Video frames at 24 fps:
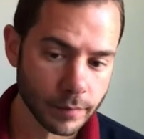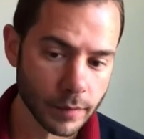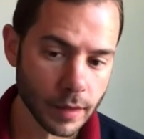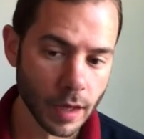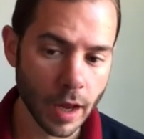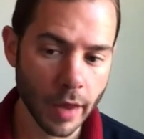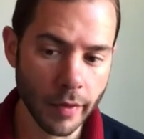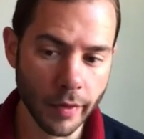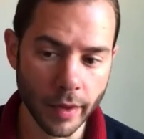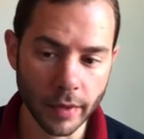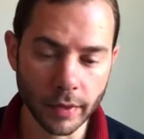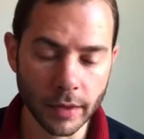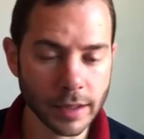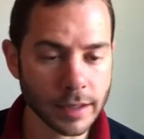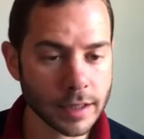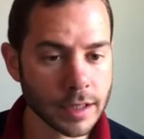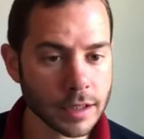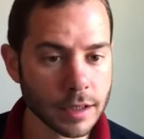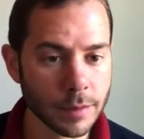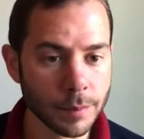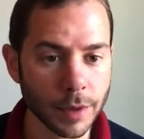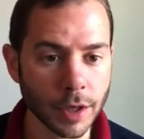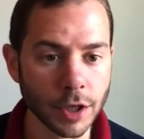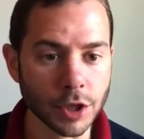And then LinkedIn's a
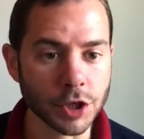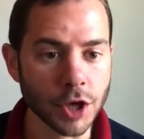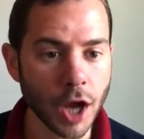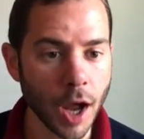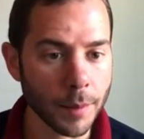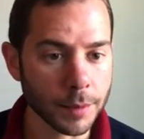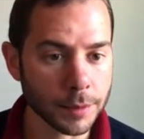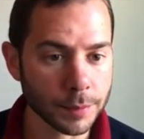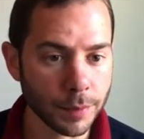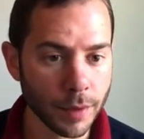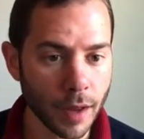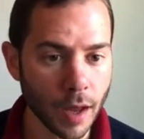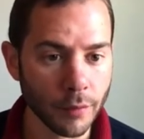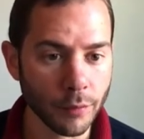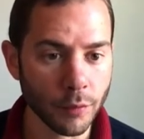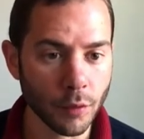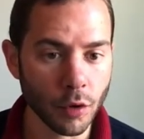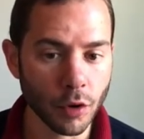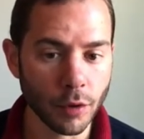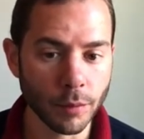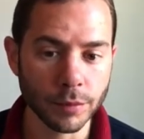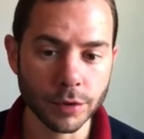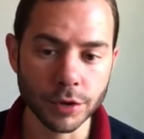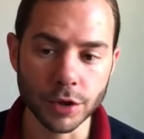big jobs
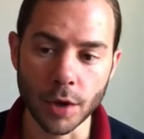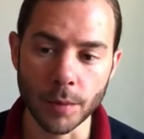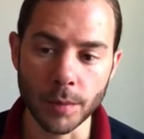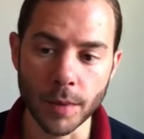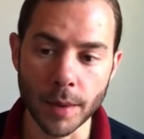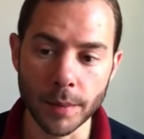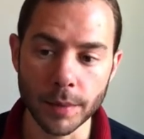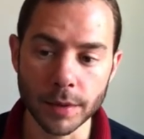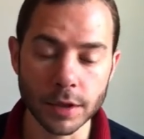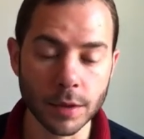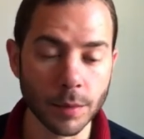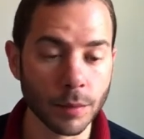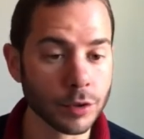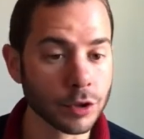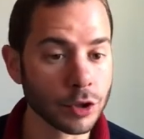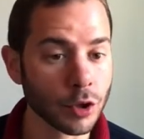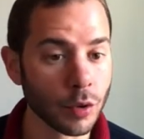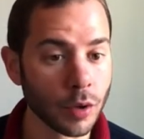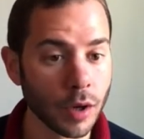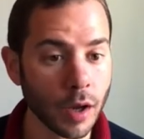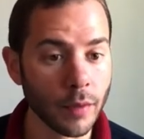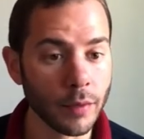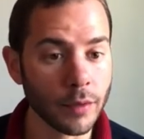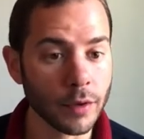platform, so maybe someone's going
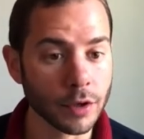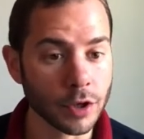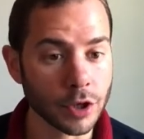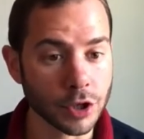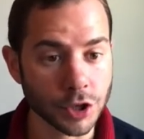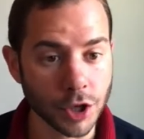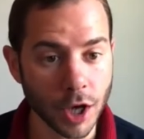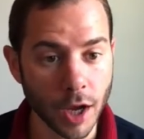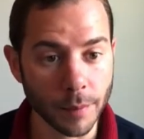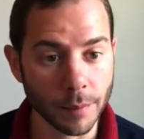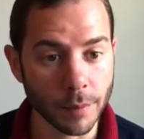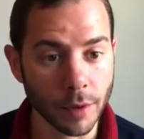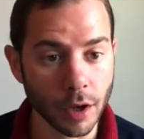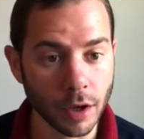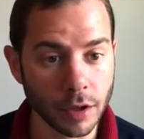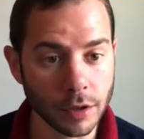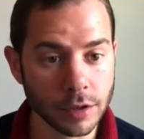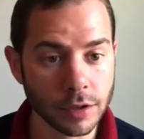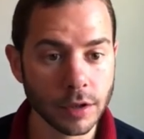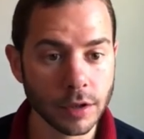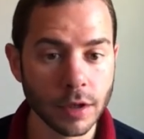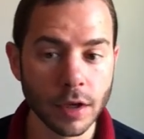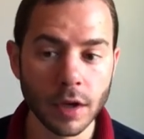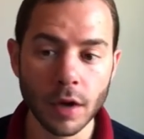out there to job hunt,
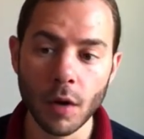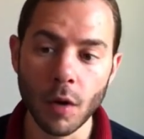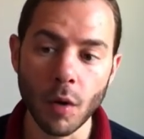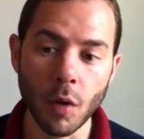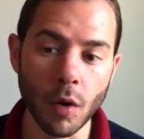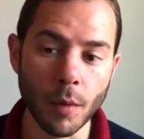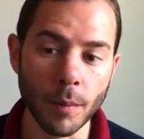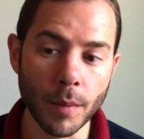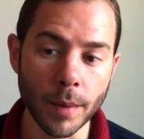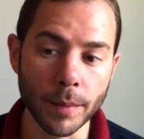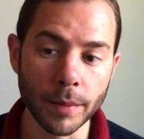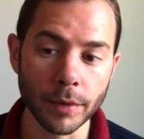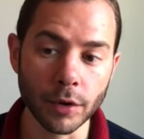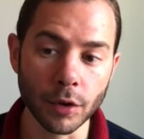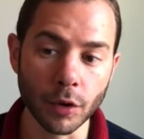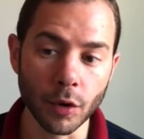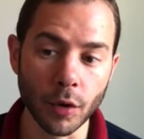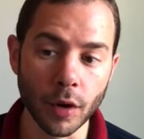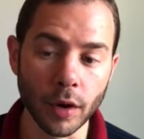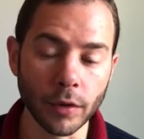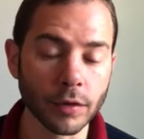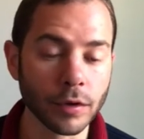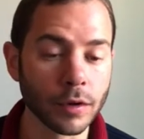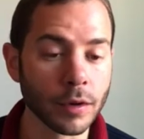or maybe they're
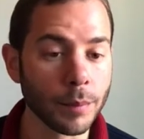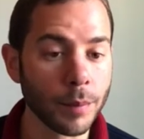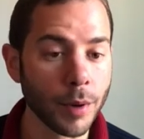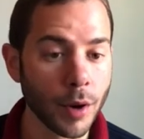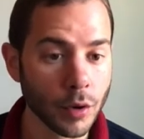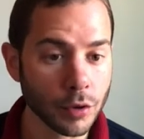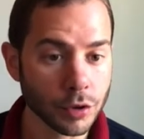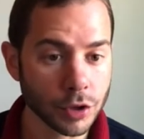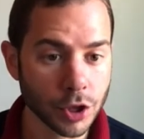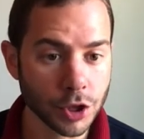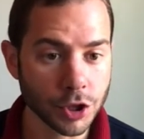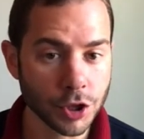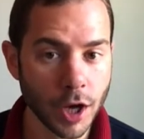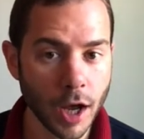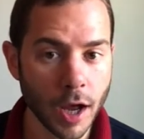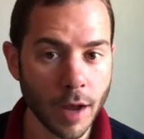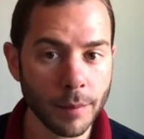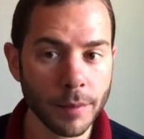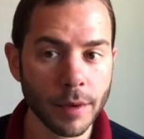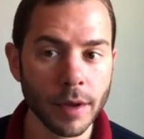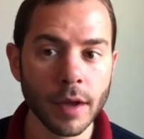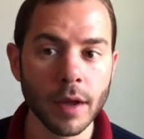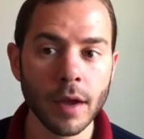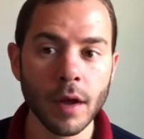going out there to post a
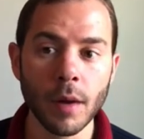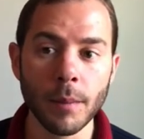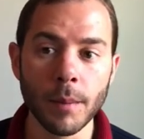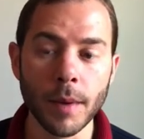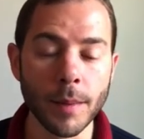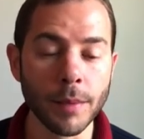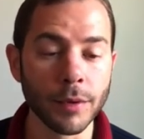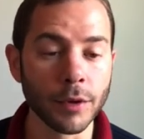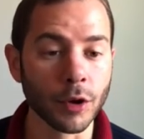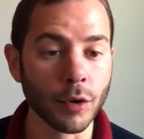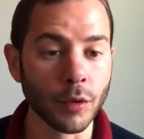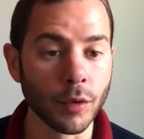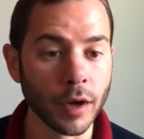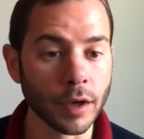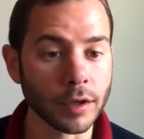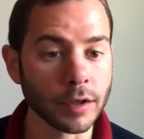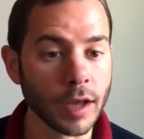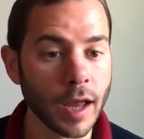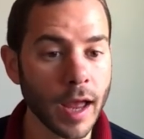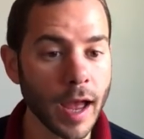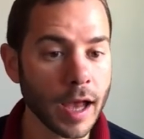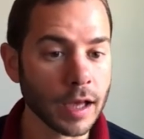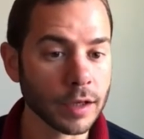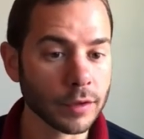job, maybe they're going out
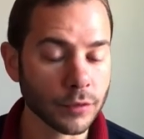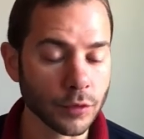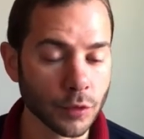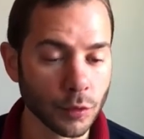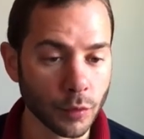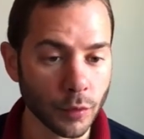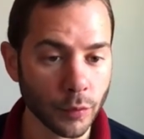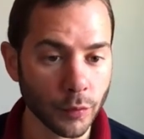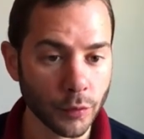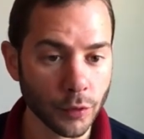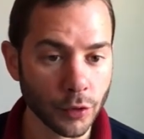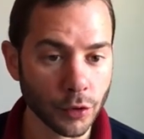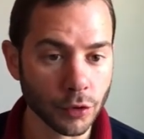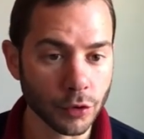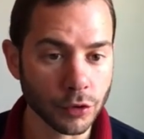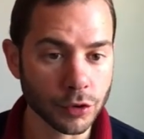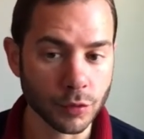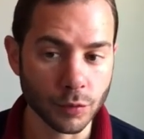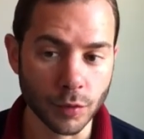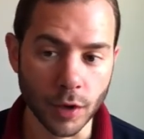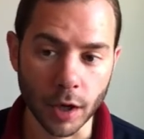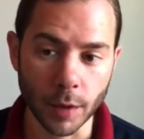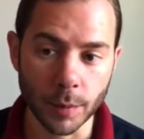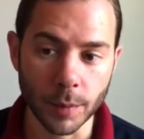to ask for referrals
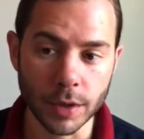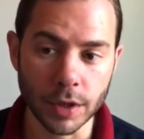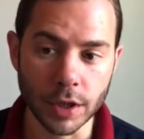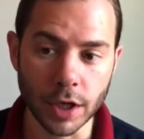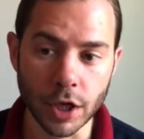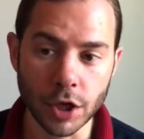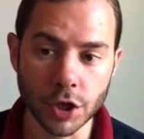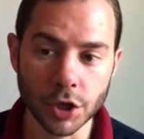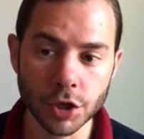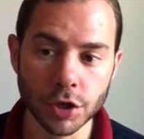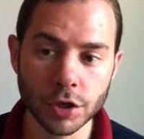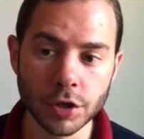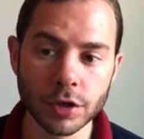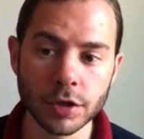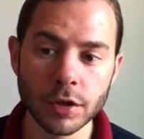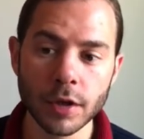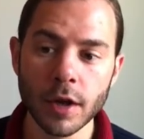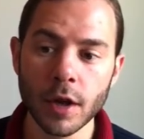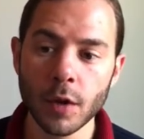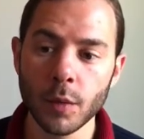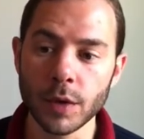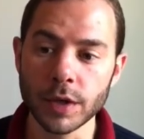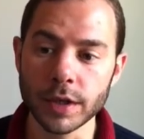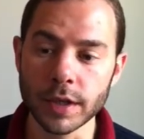and recommendations.
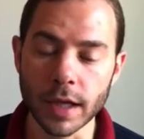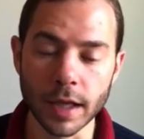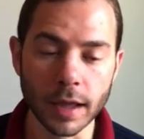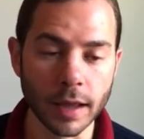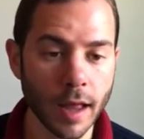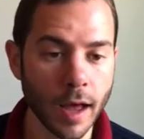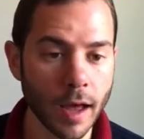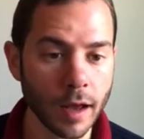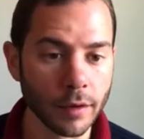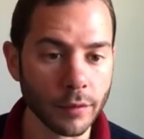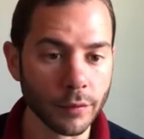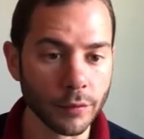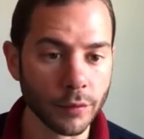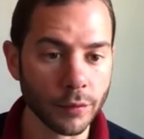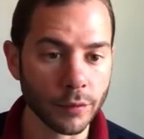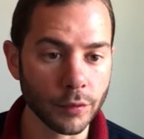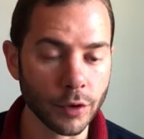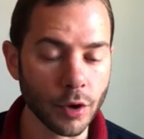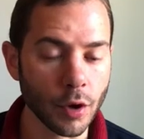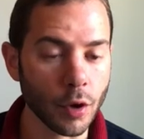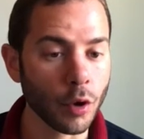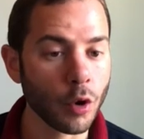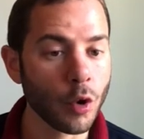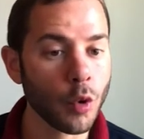We see a lot of
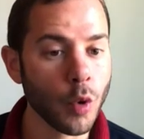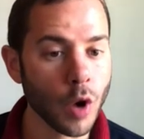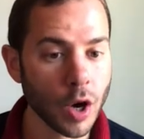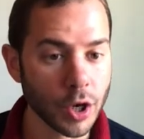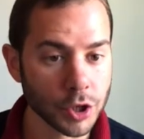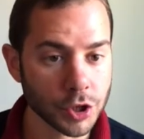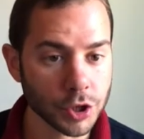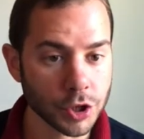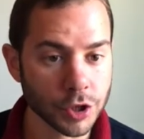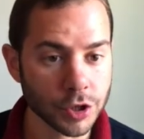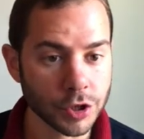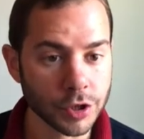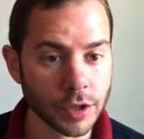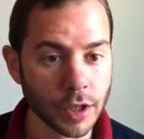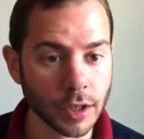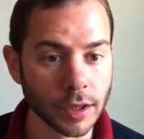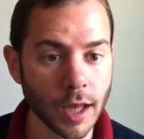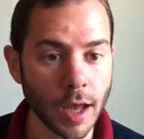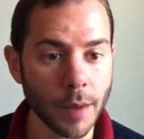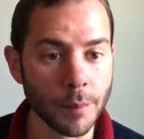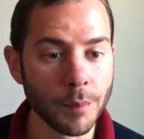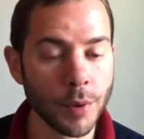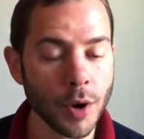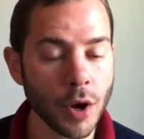questions like
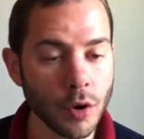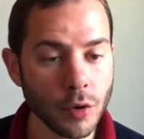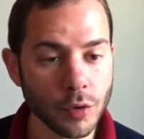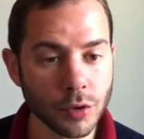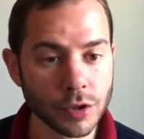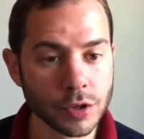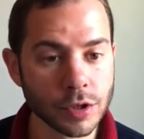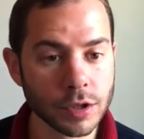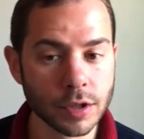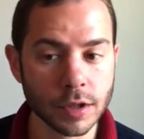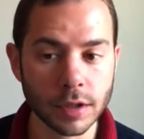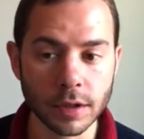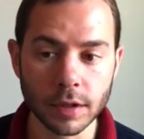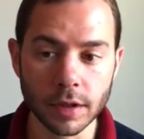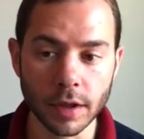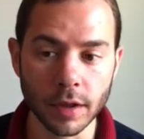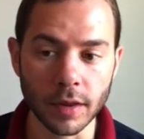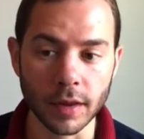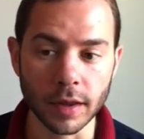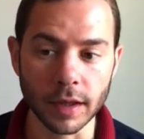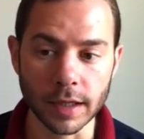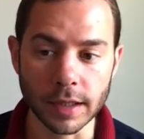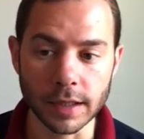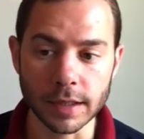that posed to
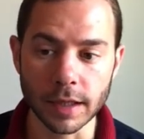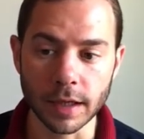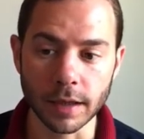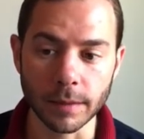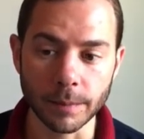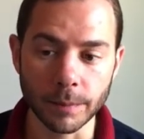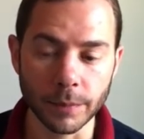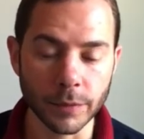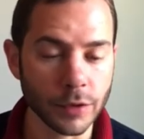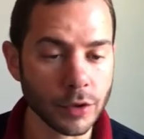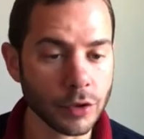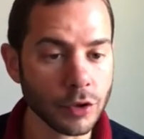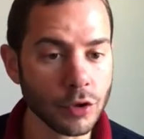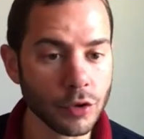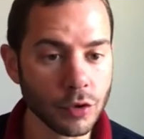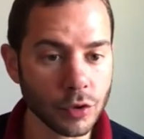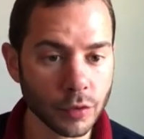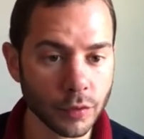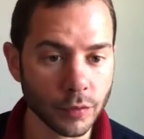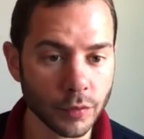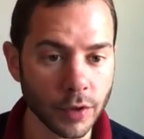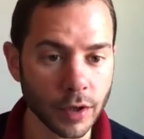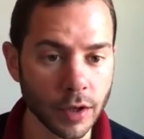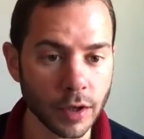the LinkedIn
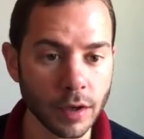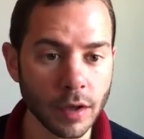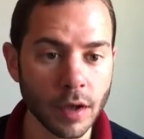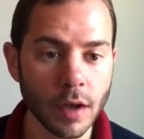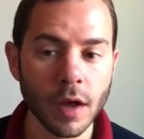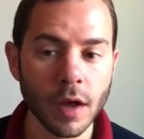newsfeed